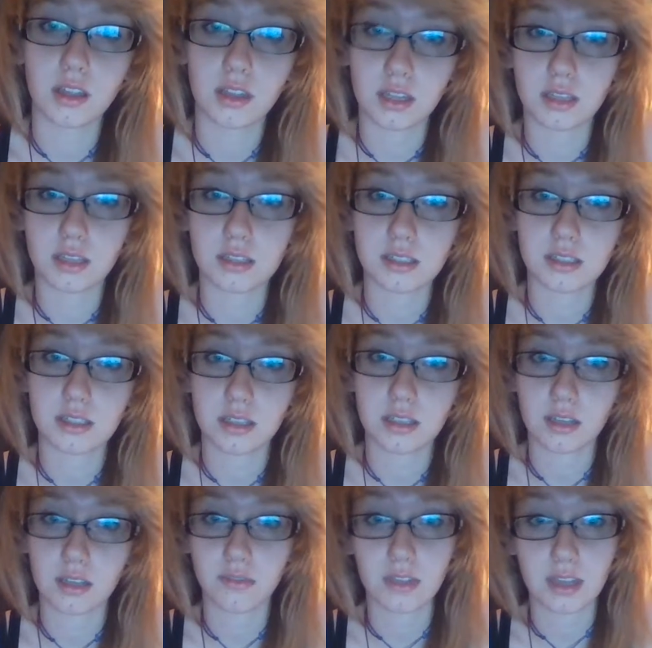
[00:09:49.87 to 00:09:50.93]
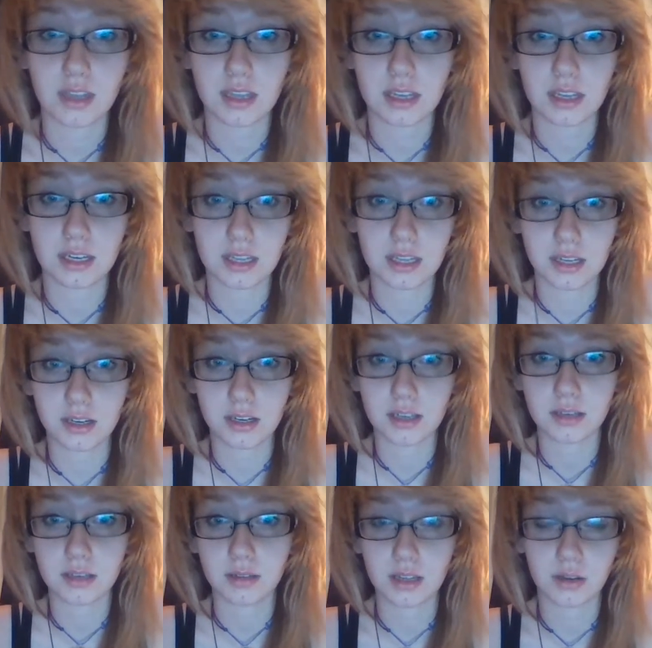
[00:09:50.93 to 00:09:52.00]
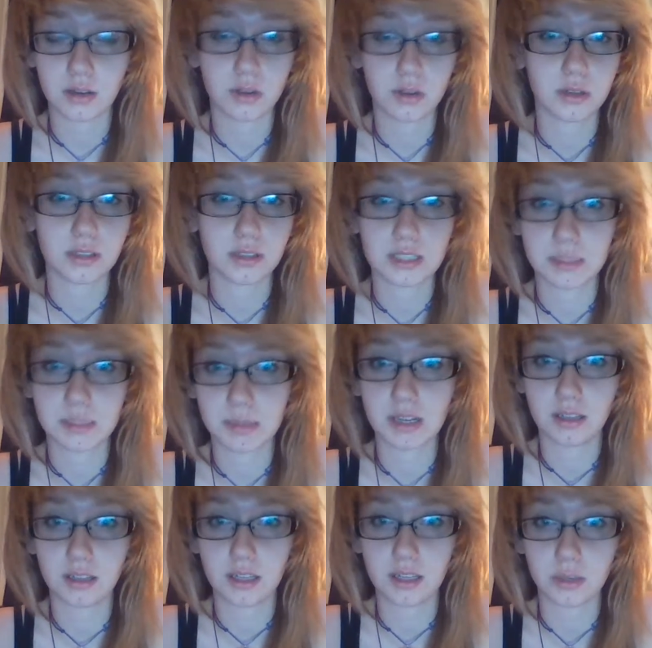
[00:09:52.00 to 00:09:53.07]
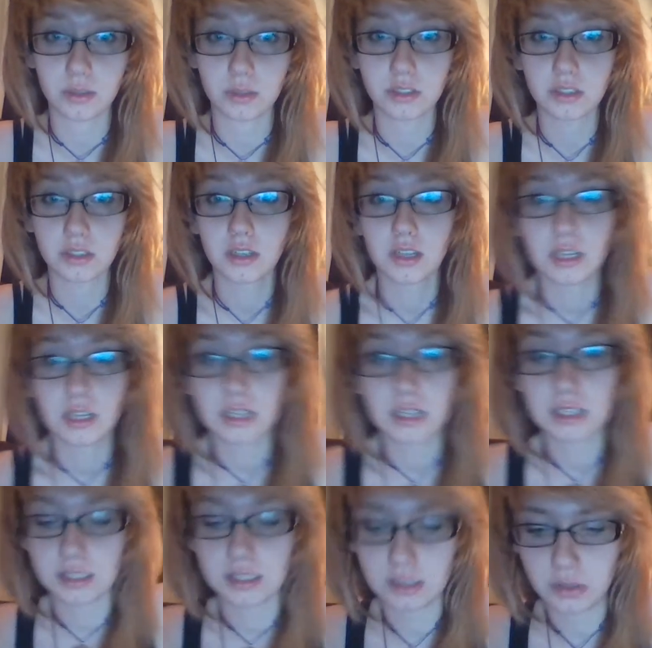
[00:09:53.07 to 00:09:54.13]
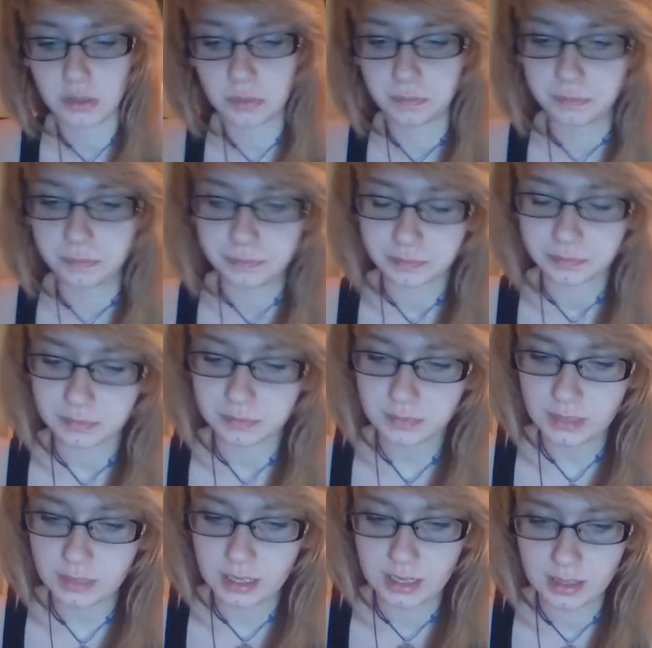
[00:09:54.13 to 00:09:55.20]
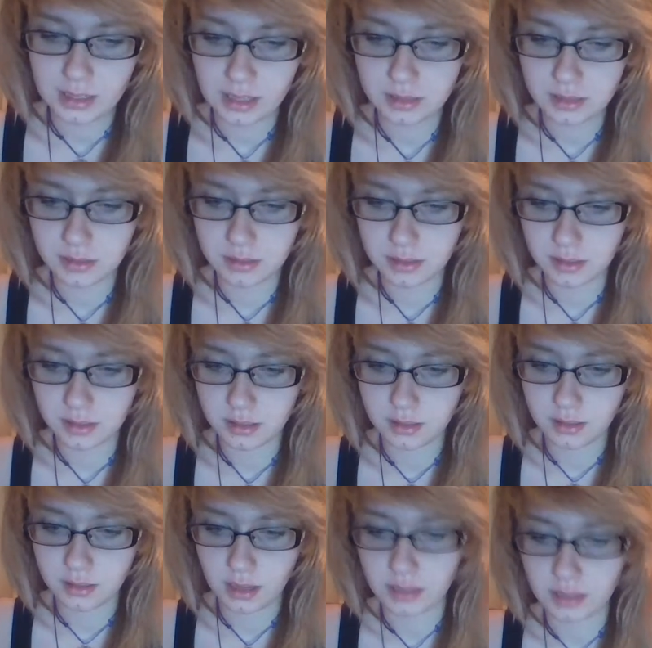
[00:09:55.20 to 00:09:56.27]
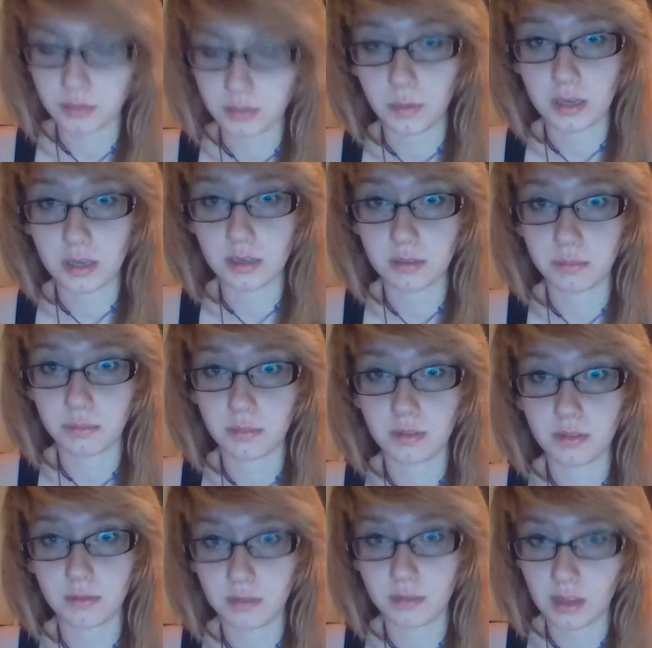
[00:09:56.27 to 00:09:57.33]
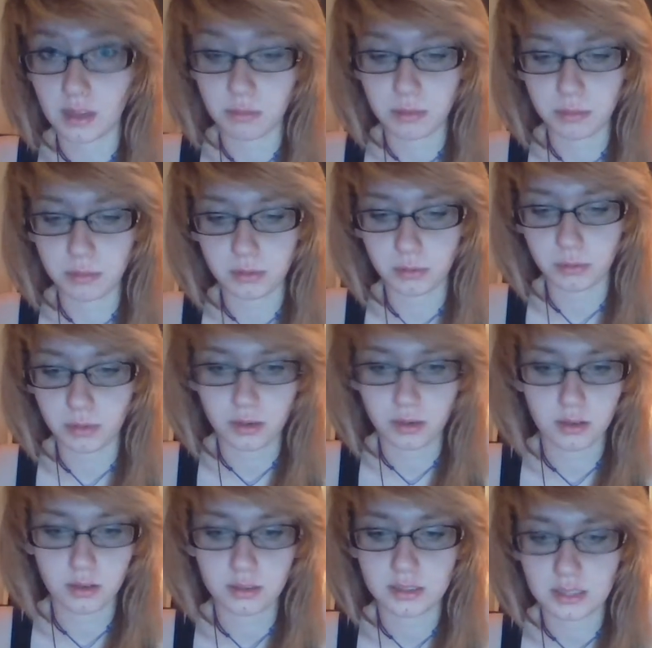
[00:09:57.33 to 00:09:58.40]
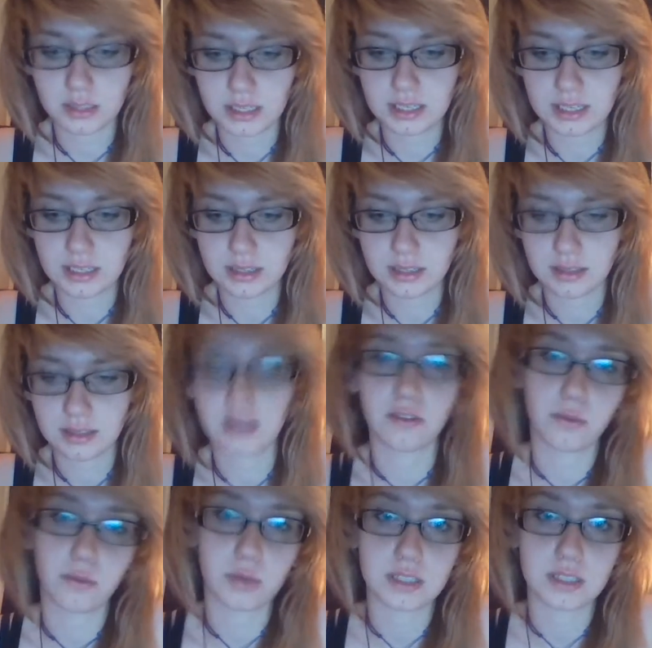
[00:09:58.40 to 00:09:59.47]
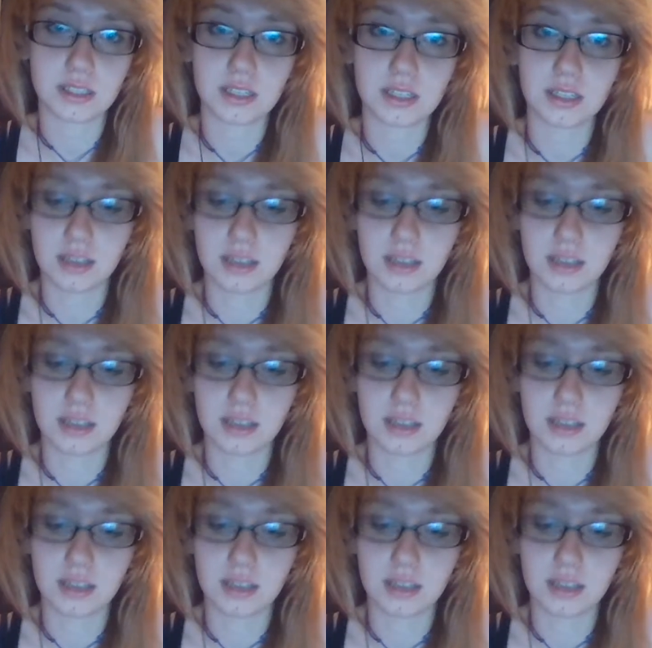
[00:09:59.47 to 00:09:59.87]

things if they can hear it or speak a language. So that's when deaf people were therefore seen